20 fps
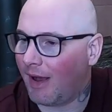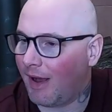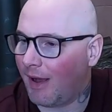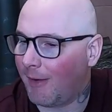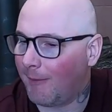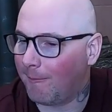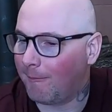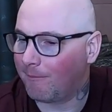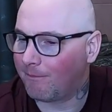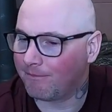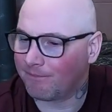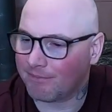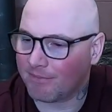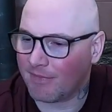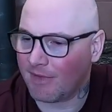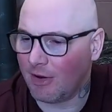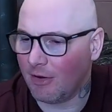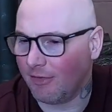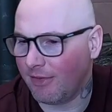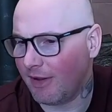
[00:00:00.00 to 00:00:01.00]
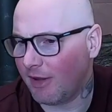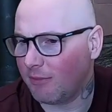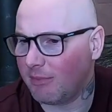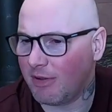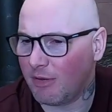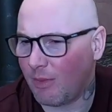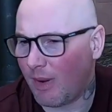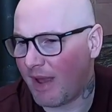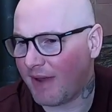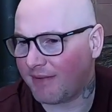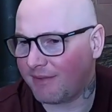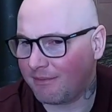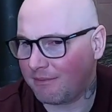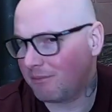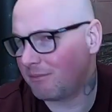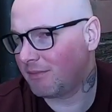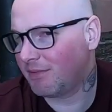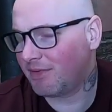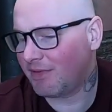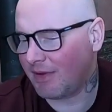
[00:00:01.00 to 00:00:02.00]
you know, they'll be
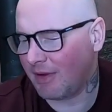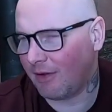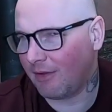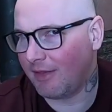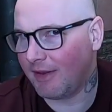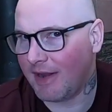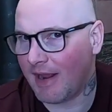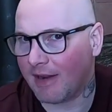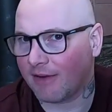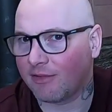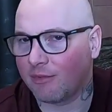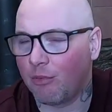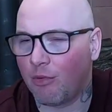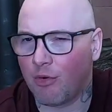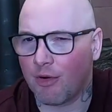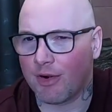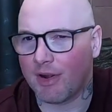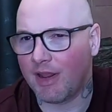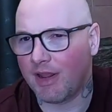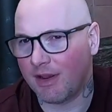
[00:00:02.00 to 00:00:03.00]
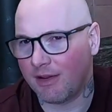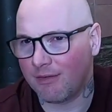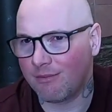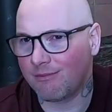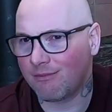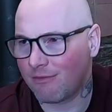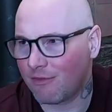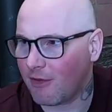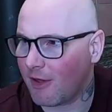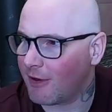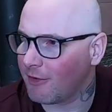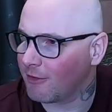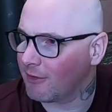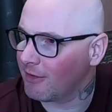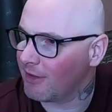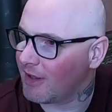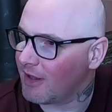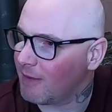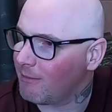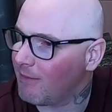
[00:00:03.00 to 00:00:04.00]
wet still the next morning
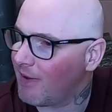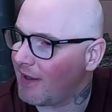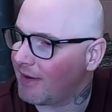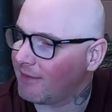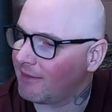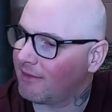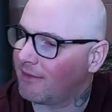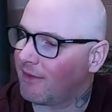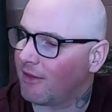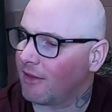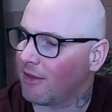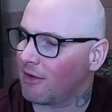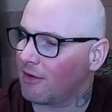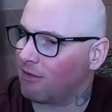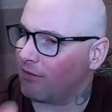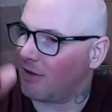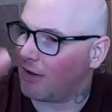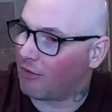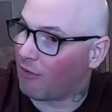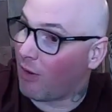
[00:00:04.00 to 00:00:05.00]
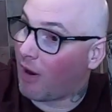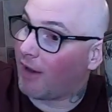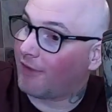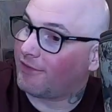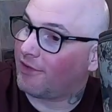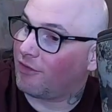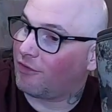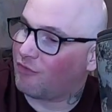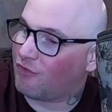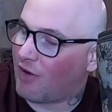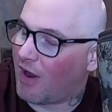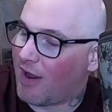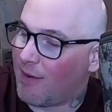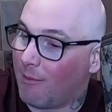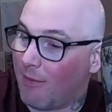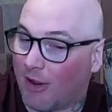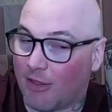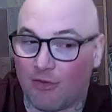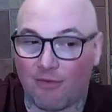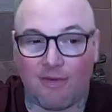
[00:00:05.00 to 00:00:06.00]
generally, but the Lacrosses
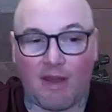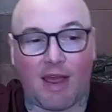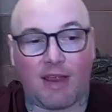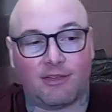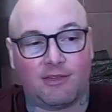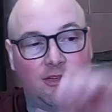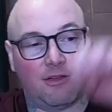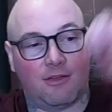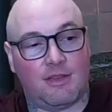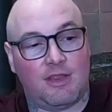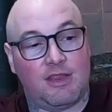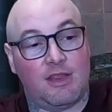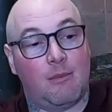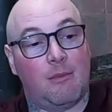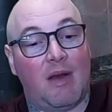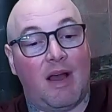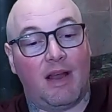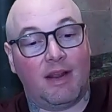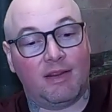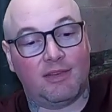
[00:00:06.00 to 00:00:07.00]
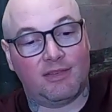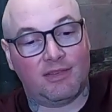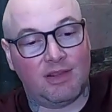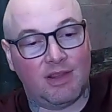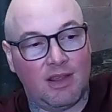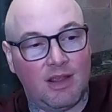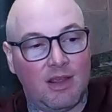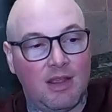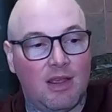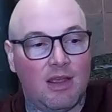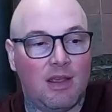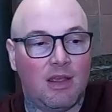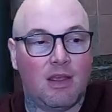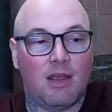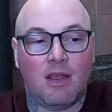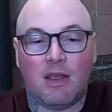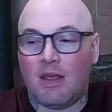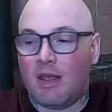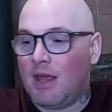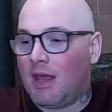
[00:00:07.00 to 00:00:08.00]
dry much faster than the Mucks.
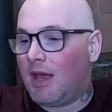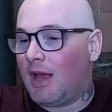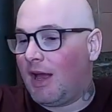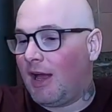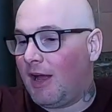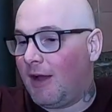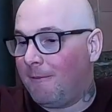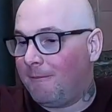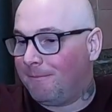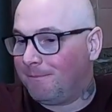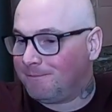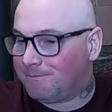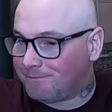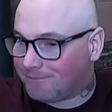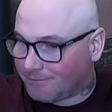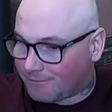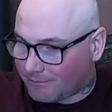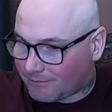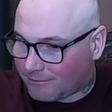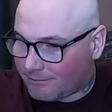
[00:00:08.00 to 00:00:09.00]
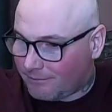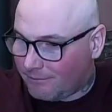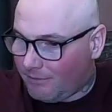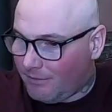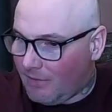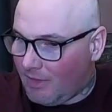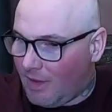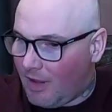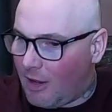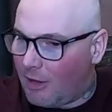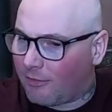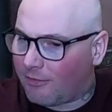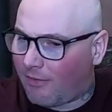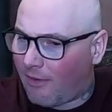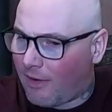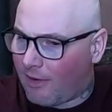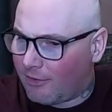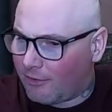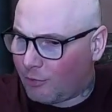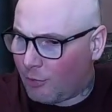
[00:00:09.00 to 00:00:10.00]
As
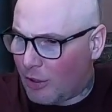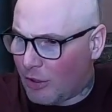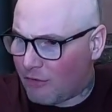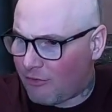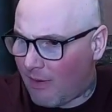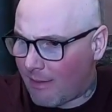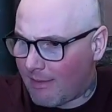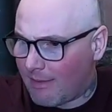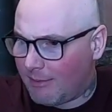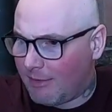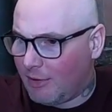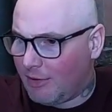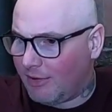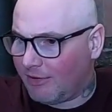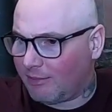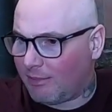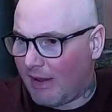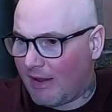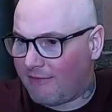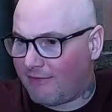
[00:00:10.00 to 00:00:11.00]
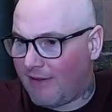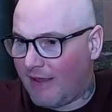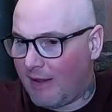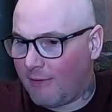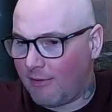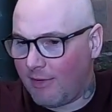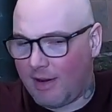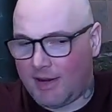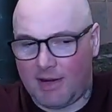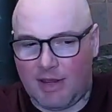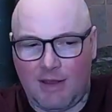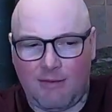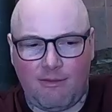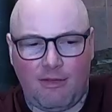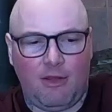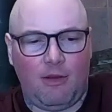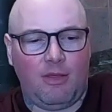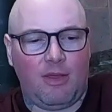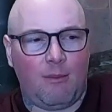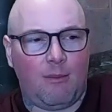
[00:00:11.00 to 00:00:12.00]
far as which rubber boot is my favorite,
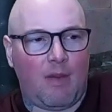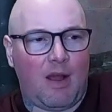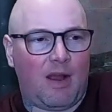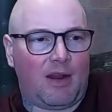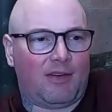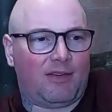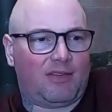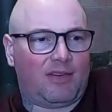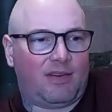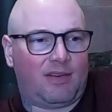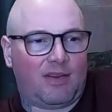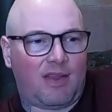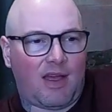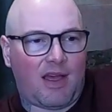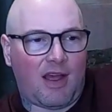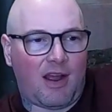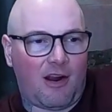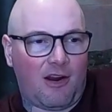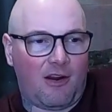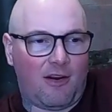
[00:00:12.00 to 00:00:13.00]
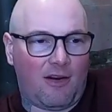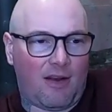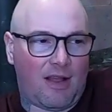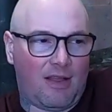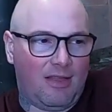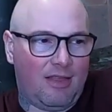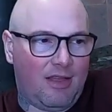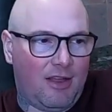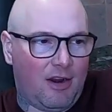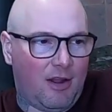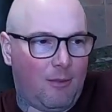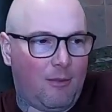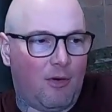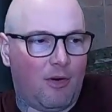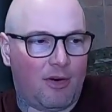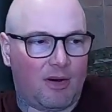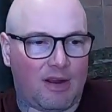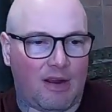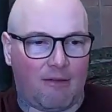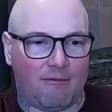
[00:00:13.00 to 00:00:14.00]
even though the Mucks are a little
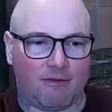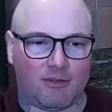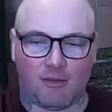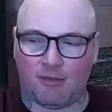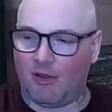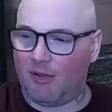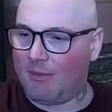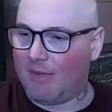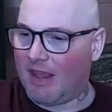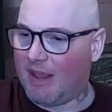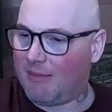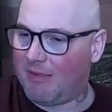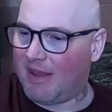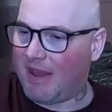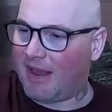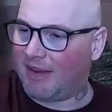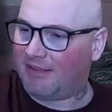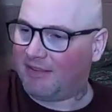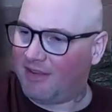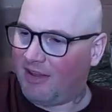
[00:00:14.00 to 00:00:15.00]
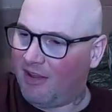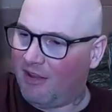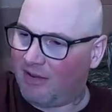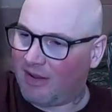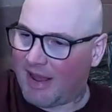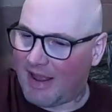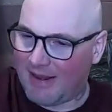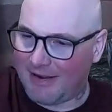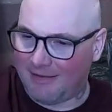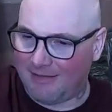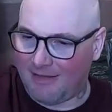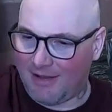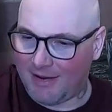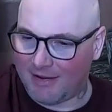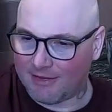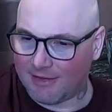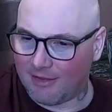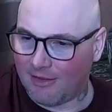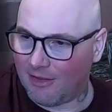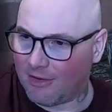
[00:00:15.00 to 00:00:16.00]
more comfortable maybe, I still kind of
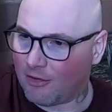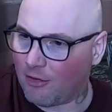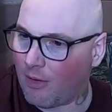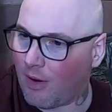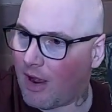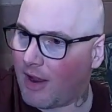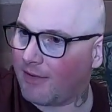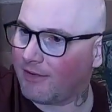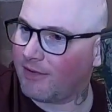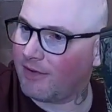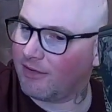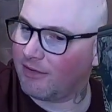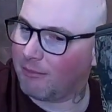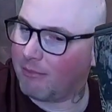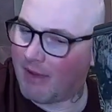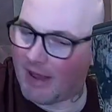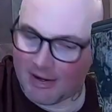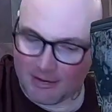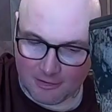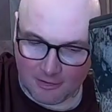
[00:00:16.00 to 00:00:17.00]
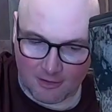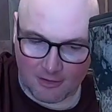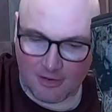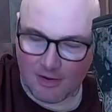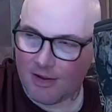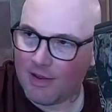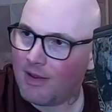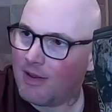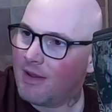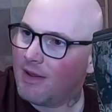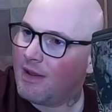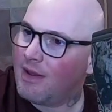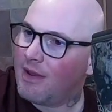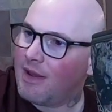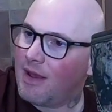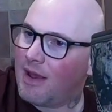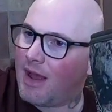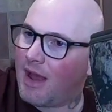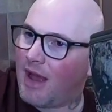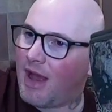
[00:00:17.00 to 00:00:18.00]
like the Lacrosses better.
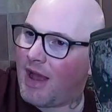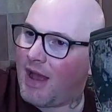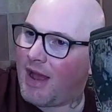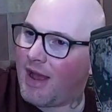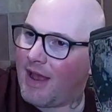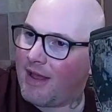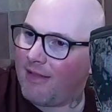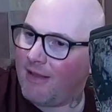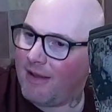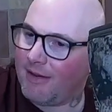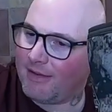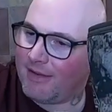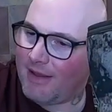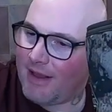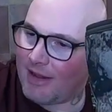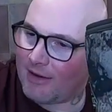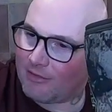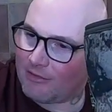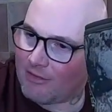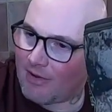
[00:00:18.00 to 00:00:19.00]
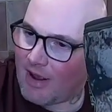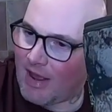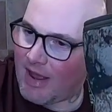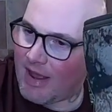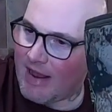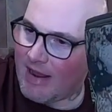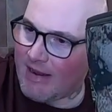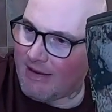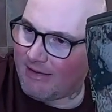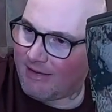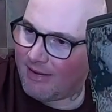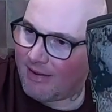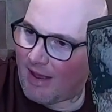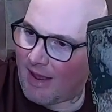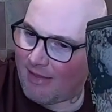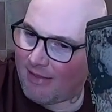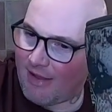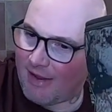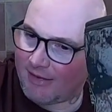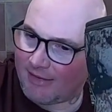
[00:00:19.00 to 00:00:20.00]
I like the extra height.
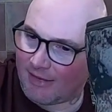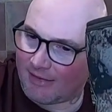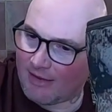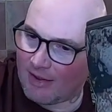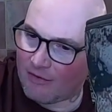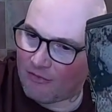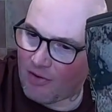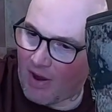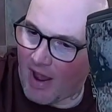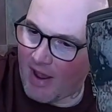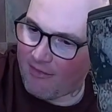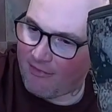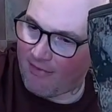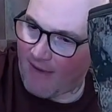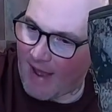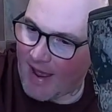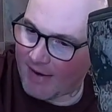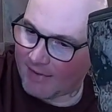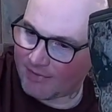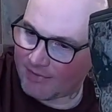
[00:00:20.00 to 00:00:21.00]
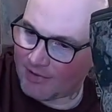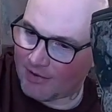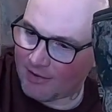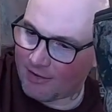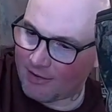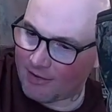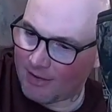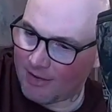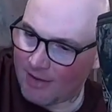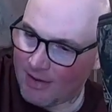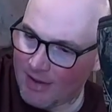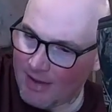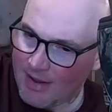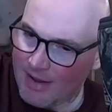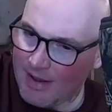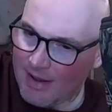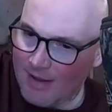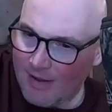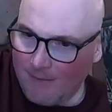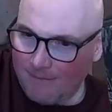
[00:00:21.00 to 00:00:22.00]
I like that they dry faster.
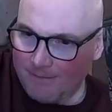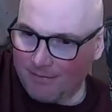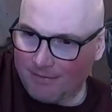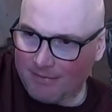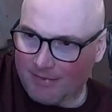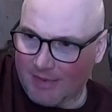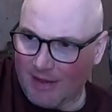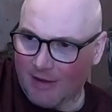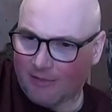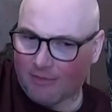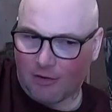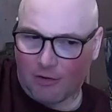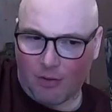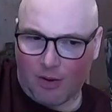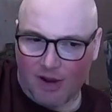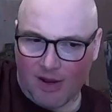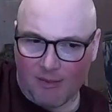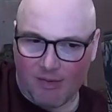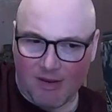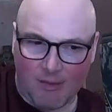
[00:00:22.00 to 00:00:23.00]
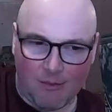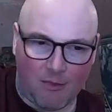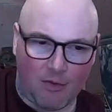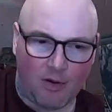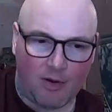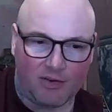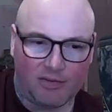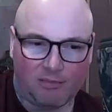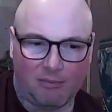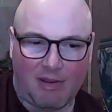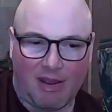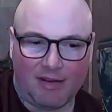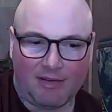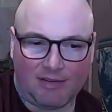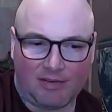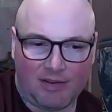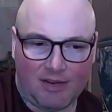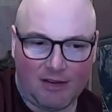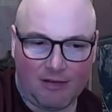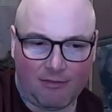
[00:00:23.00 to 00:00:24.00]
These are quite a bit more
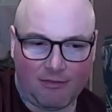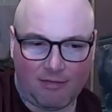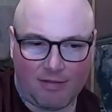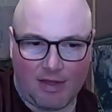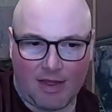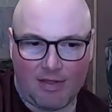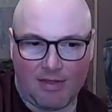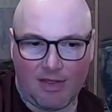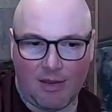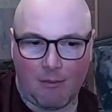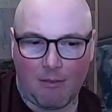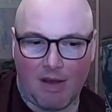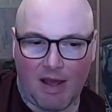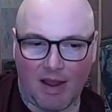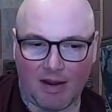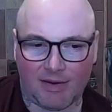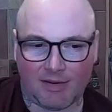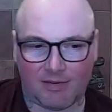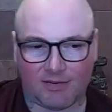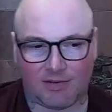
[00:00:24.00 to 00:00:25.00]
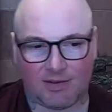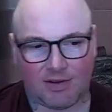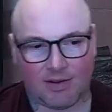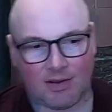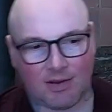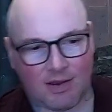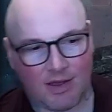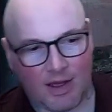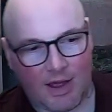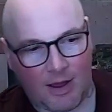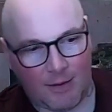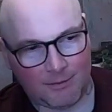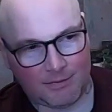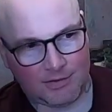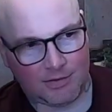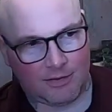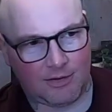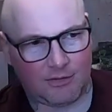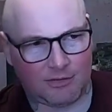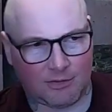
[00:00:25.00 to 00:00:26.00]
expensive than the Mucks.
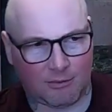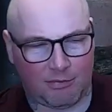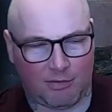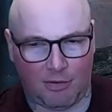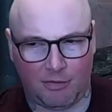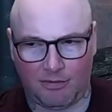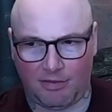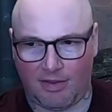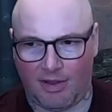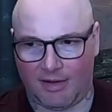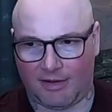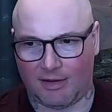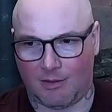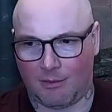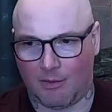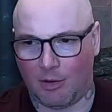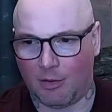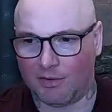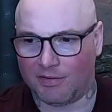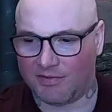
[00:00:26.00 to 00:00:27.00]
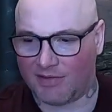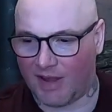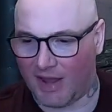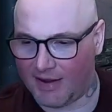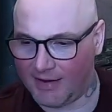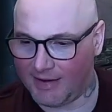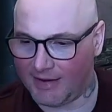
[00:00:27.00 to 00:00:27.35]
So these are both like the most